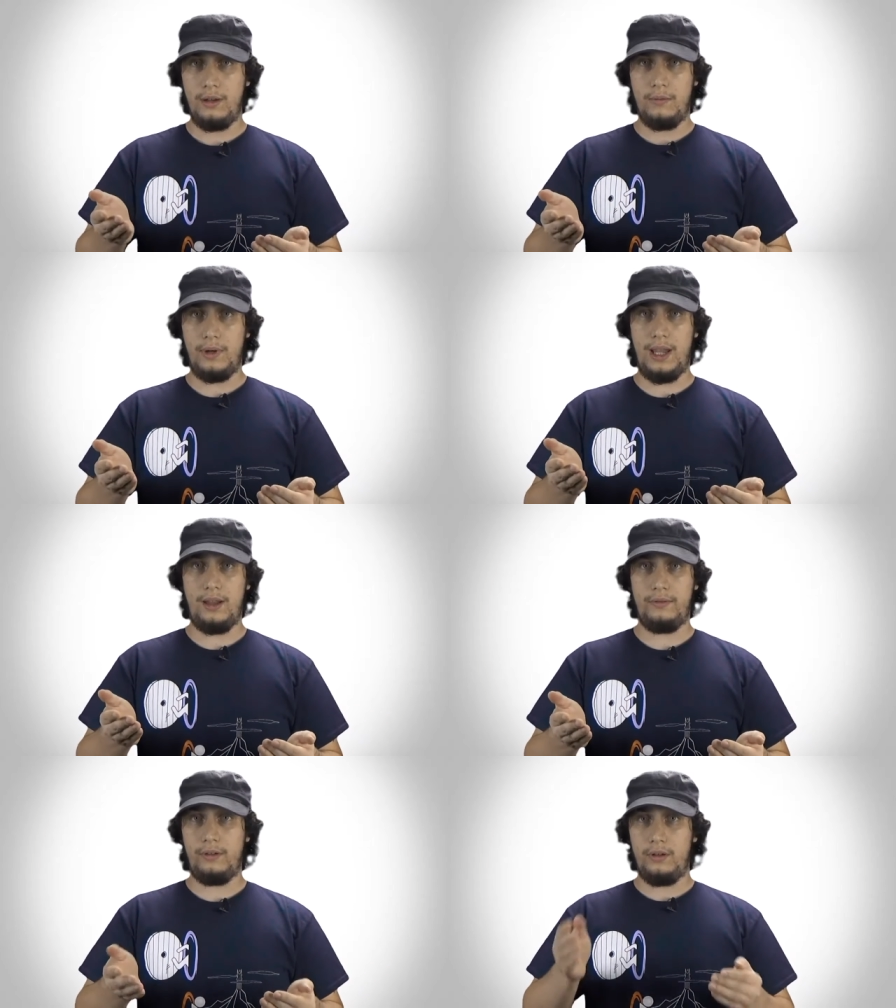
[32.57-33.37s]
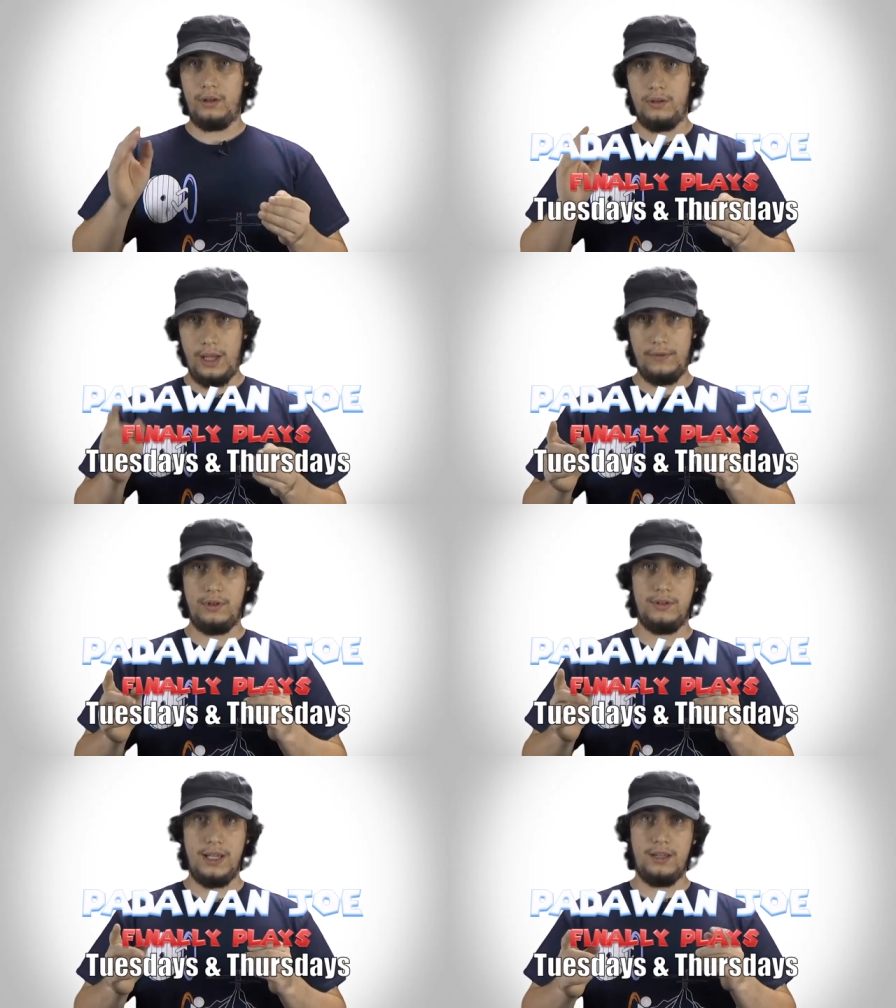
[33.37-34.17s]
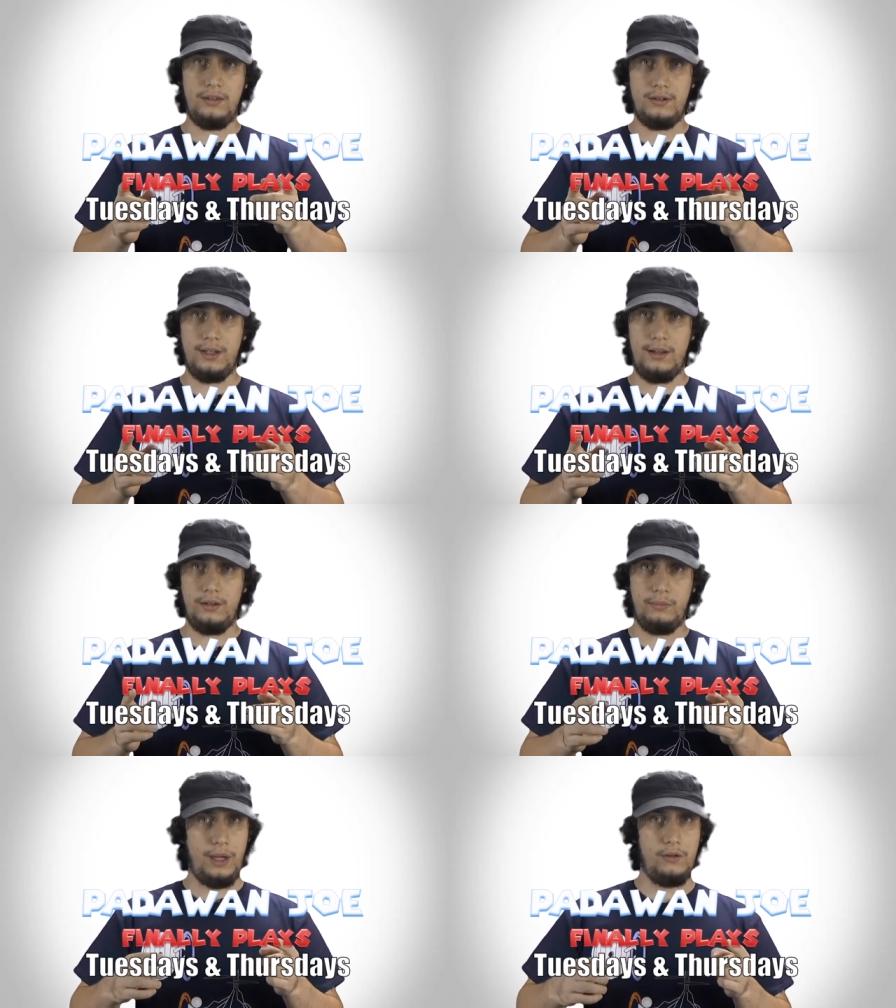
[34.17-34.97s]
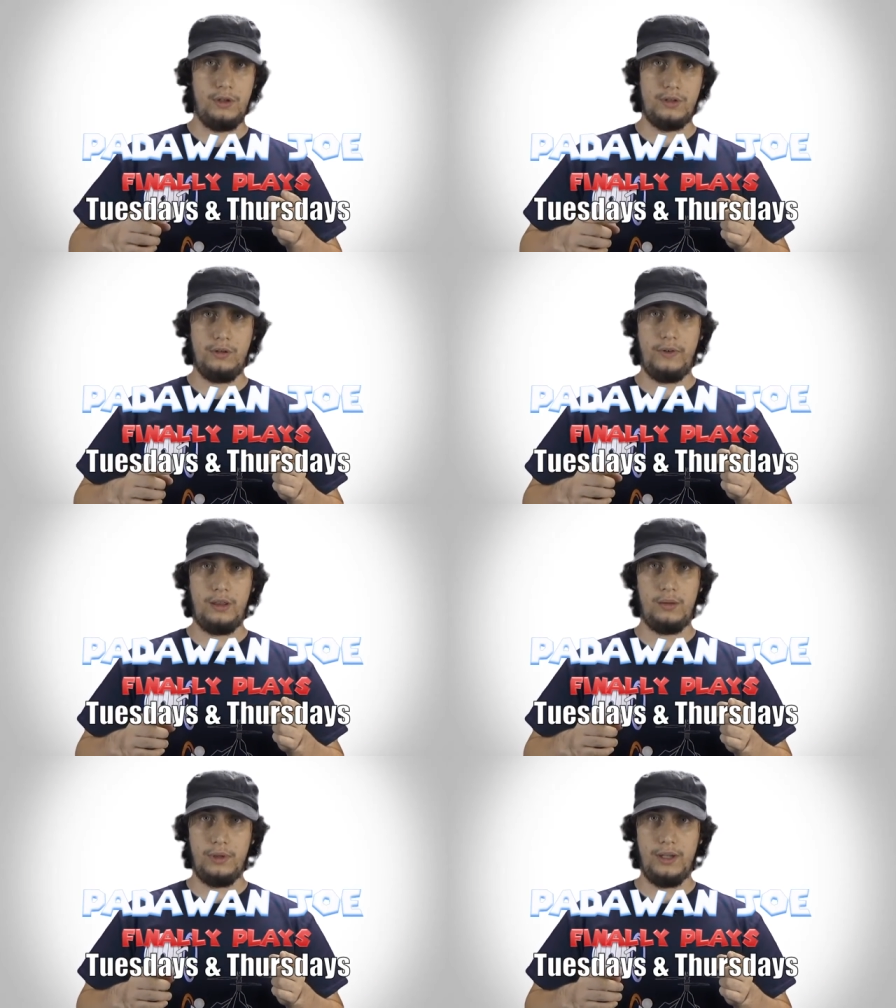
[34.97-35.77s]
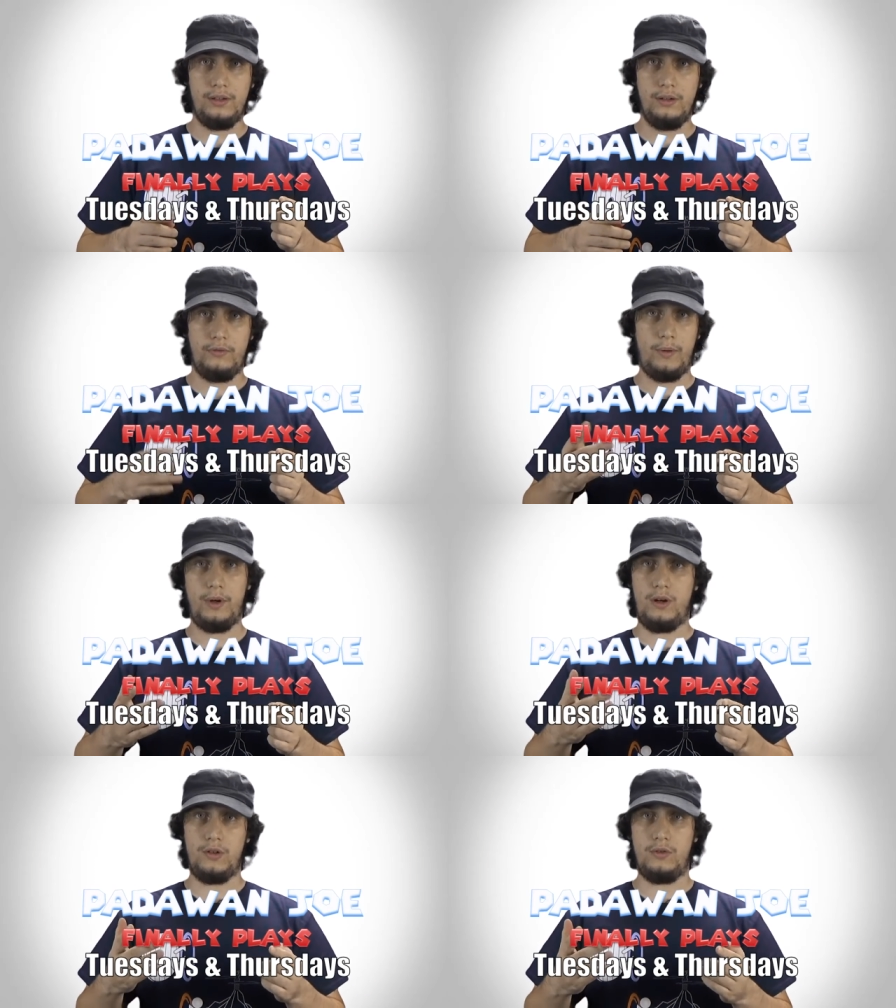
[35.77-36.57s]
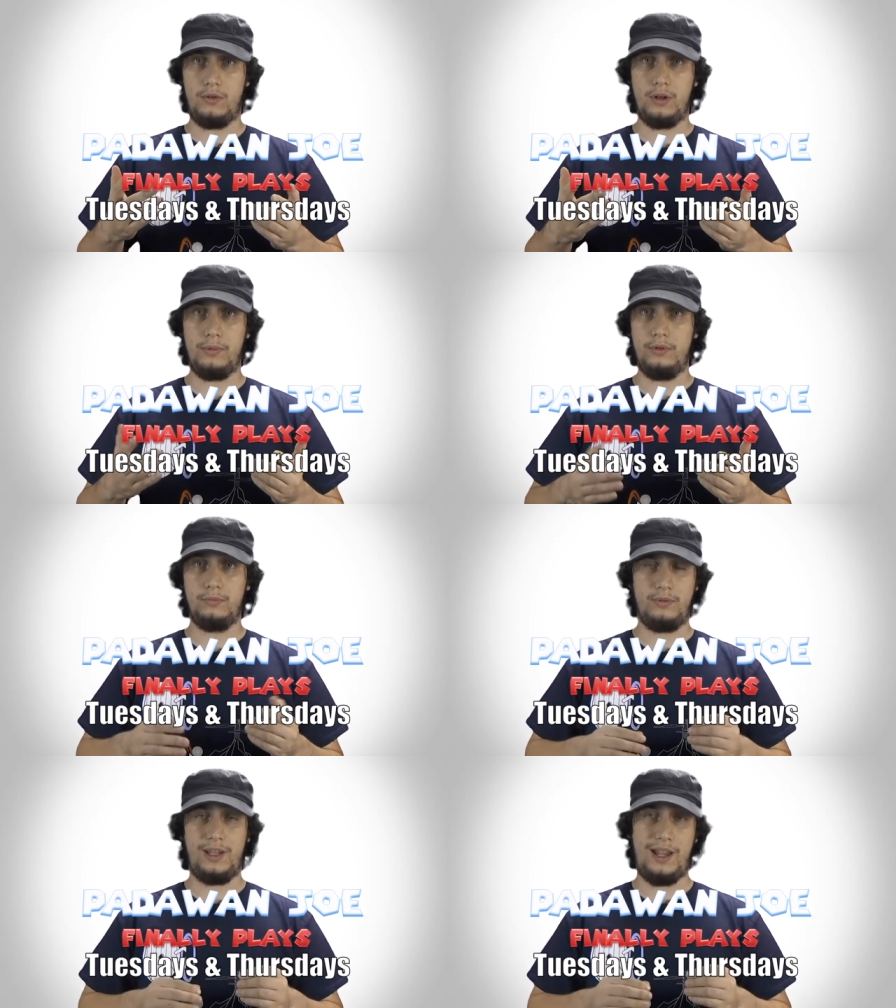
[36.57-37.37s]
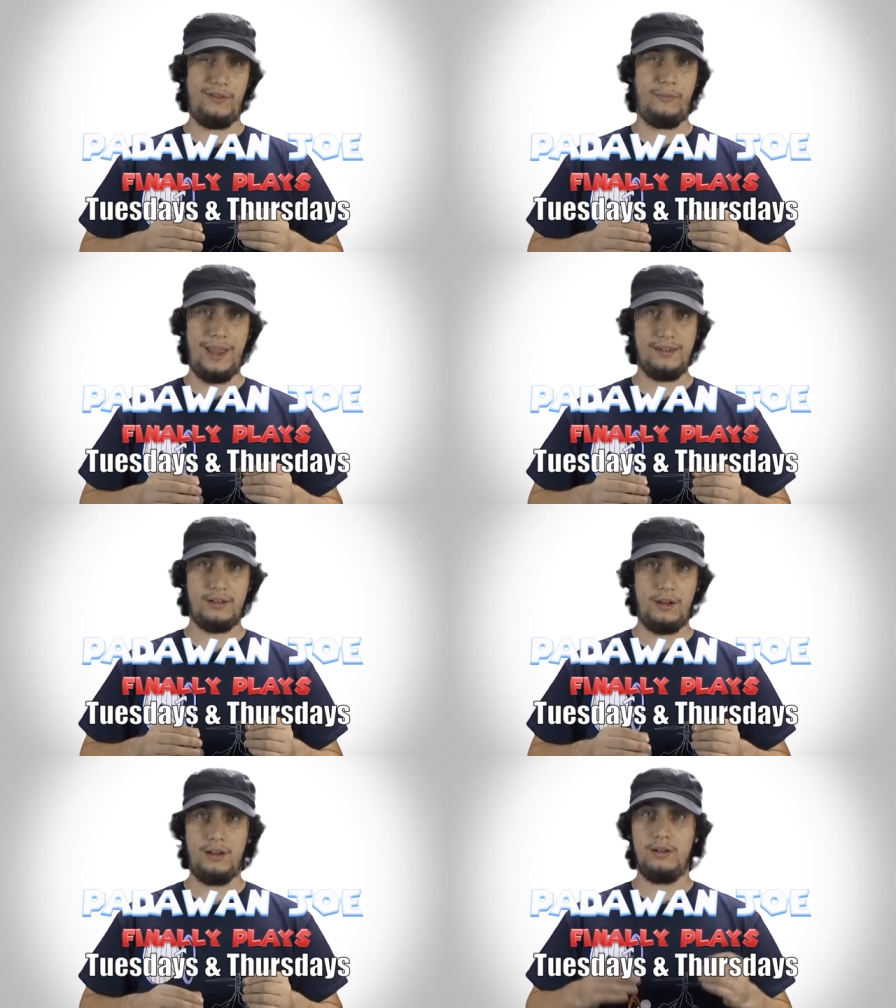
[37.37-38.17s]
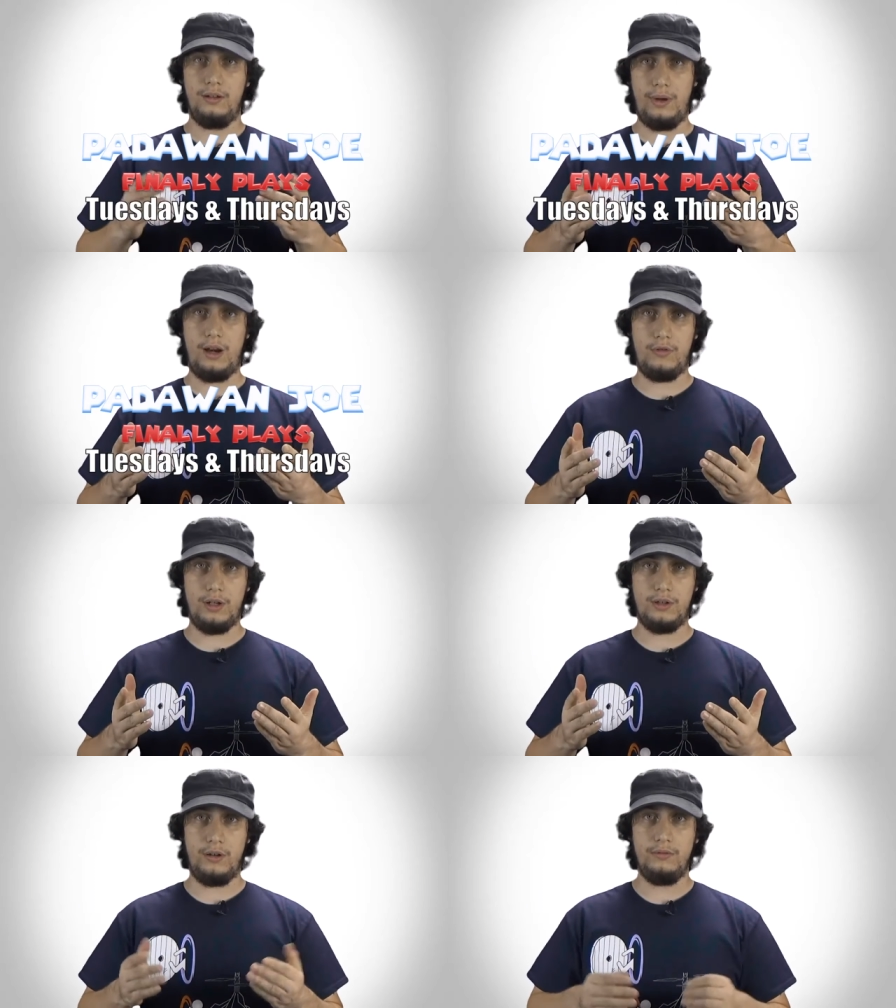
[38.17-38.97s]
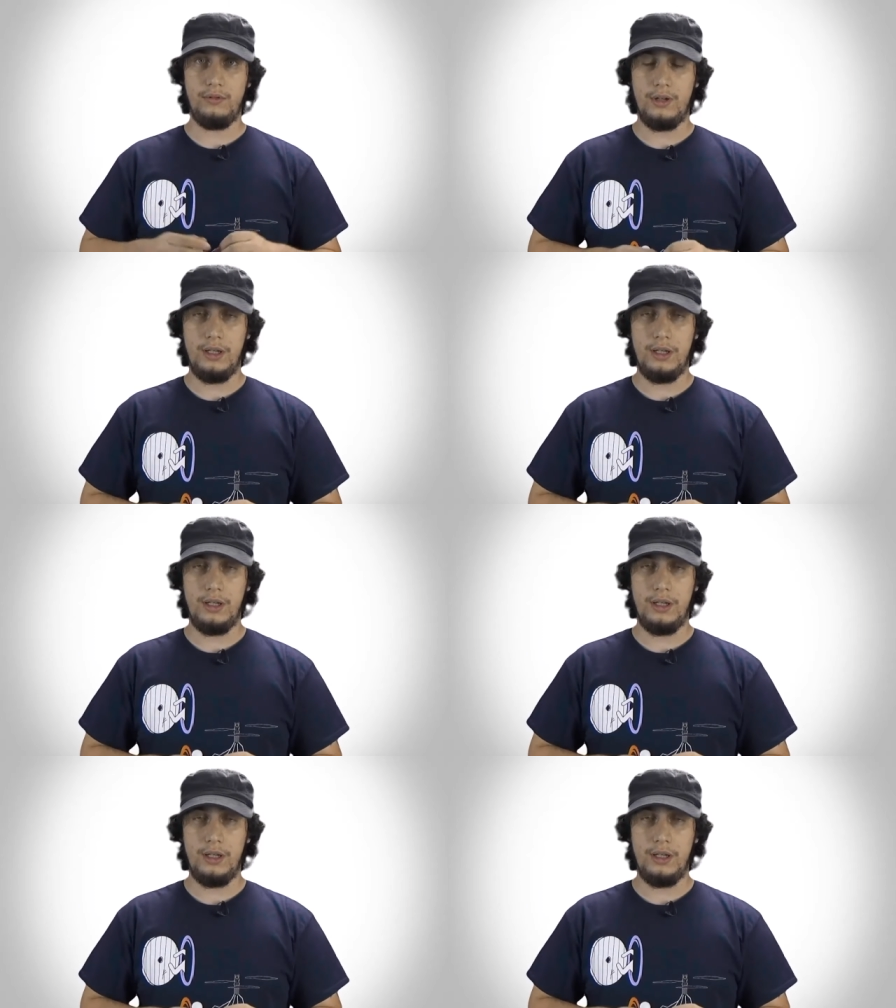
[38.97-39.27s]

We have every Tuesday and Thursday, Padawan Joe finally plays from our adorable kind of mascot, Padawan Joe.